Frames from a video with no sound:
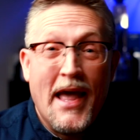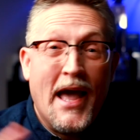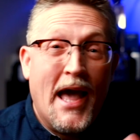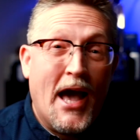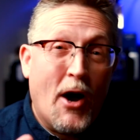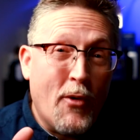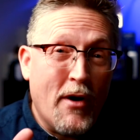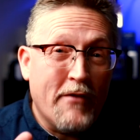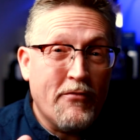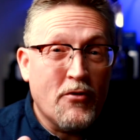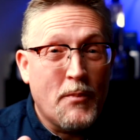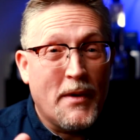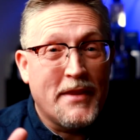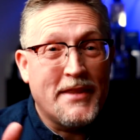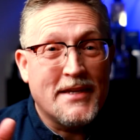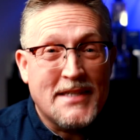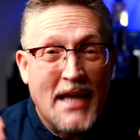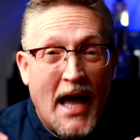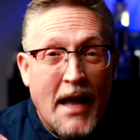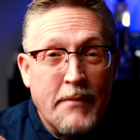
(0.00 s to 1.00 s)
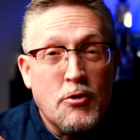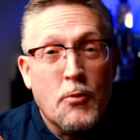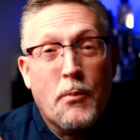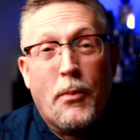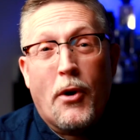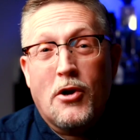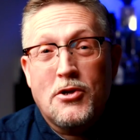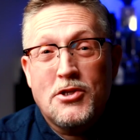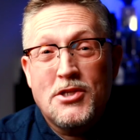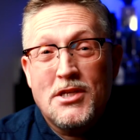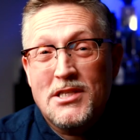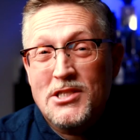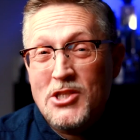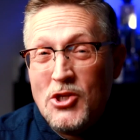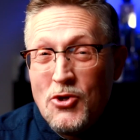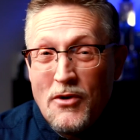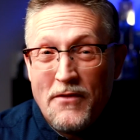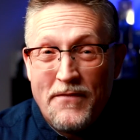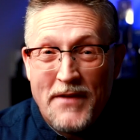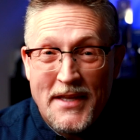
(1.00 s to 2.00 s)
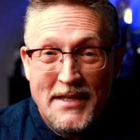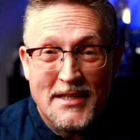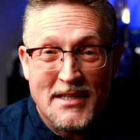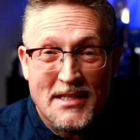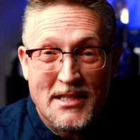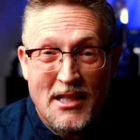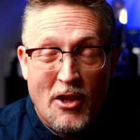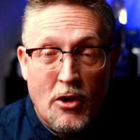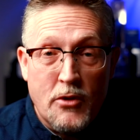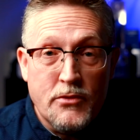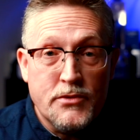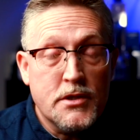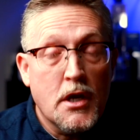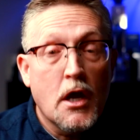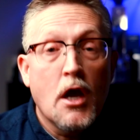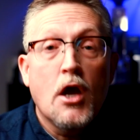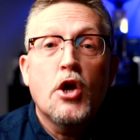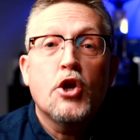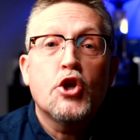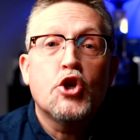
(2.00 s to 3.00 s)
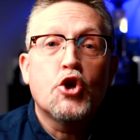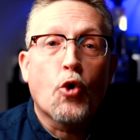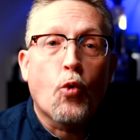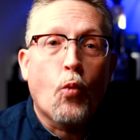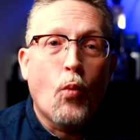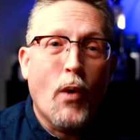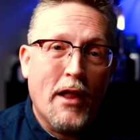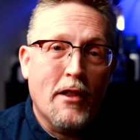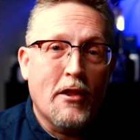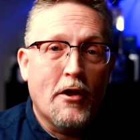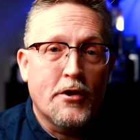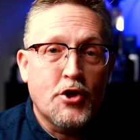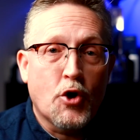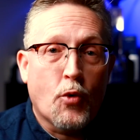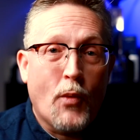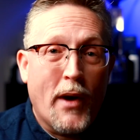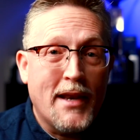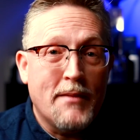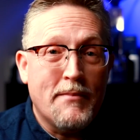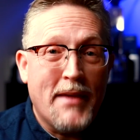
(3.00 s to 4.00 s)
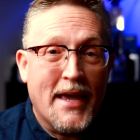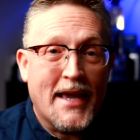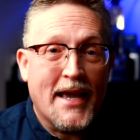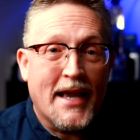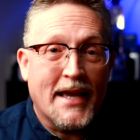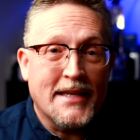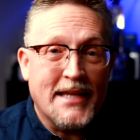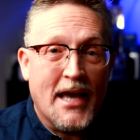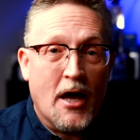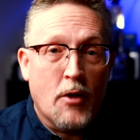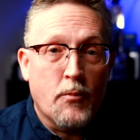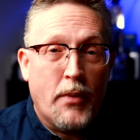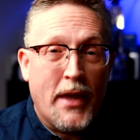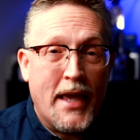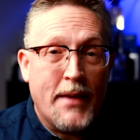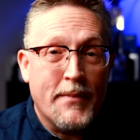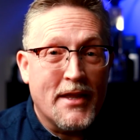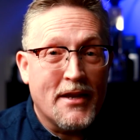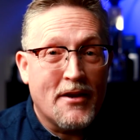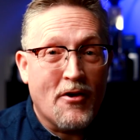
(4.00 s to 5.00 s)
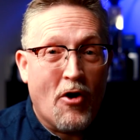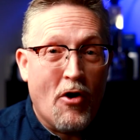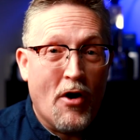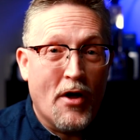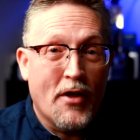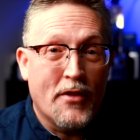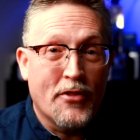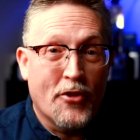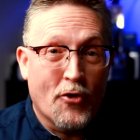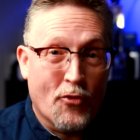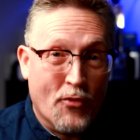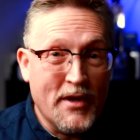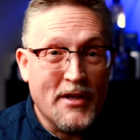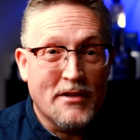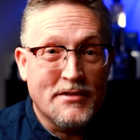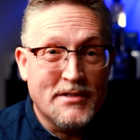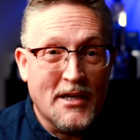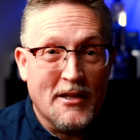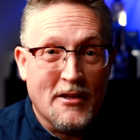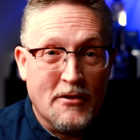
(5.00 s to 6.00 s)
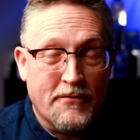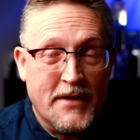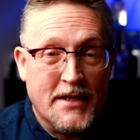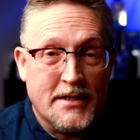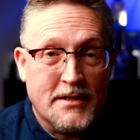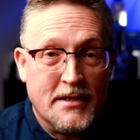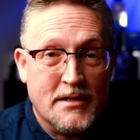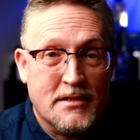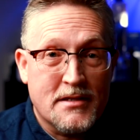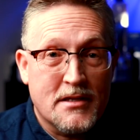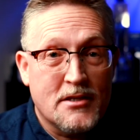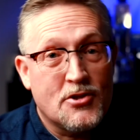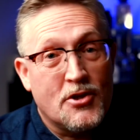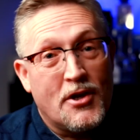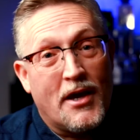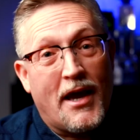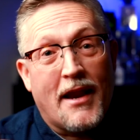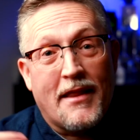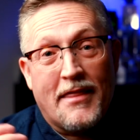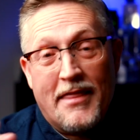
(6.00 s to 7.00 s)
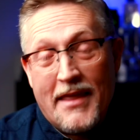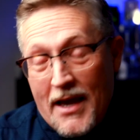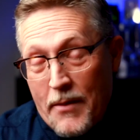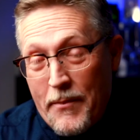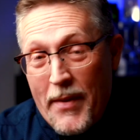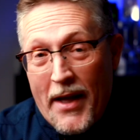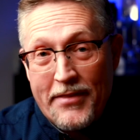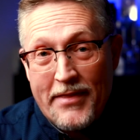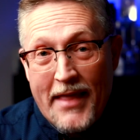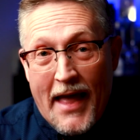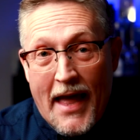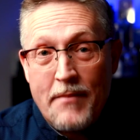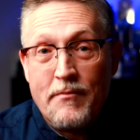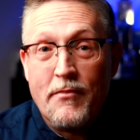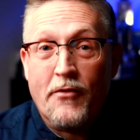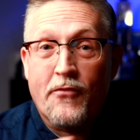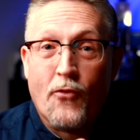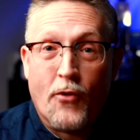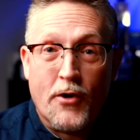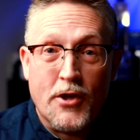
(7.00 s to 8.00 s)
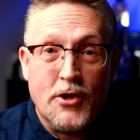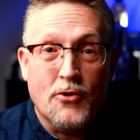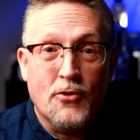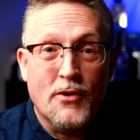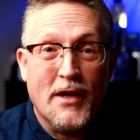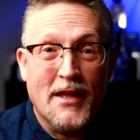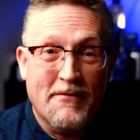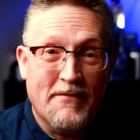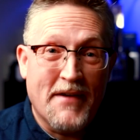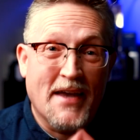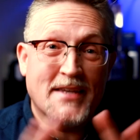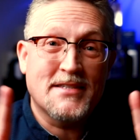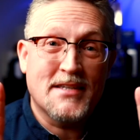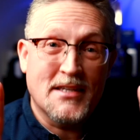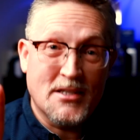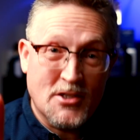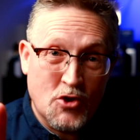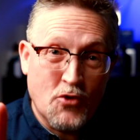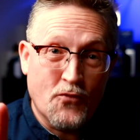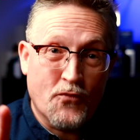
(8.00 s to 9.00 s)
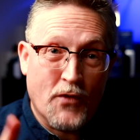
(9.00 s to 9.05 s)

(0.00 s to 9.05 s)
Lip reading: However, by the time you purchase two Aventus clones, you're well on your way to making a down payment on the real deal Aventus. So you got to think about that before you invest in two